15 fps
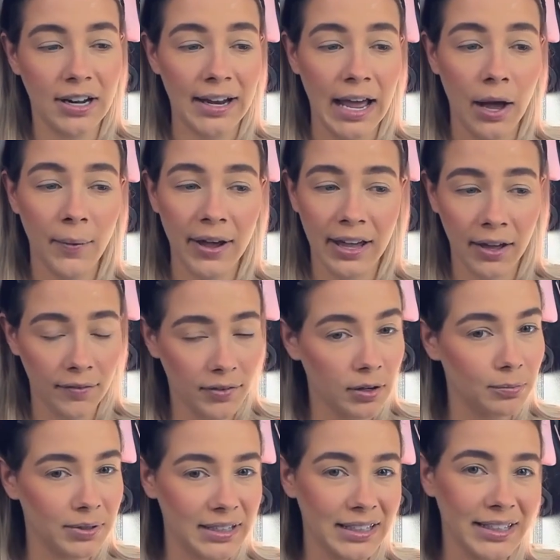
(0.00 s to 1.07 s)
and now I have
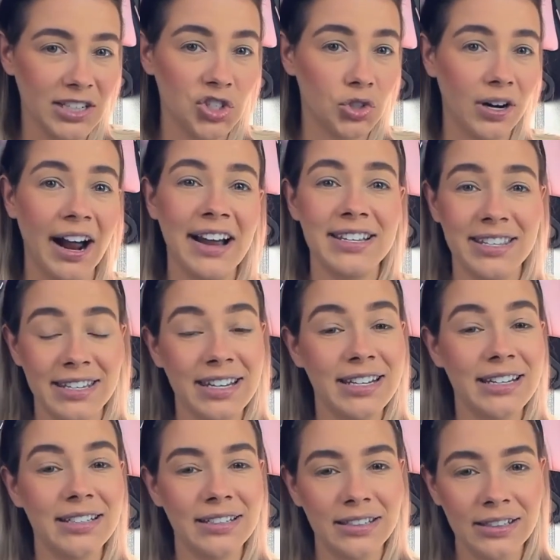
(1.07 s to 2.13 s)
completely dry
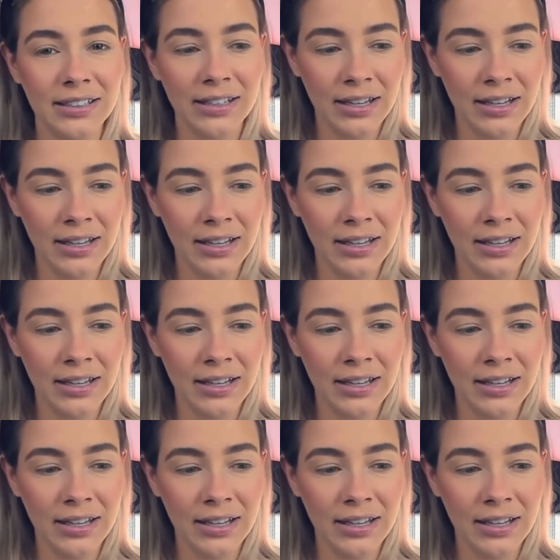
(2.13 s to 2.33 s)
skin.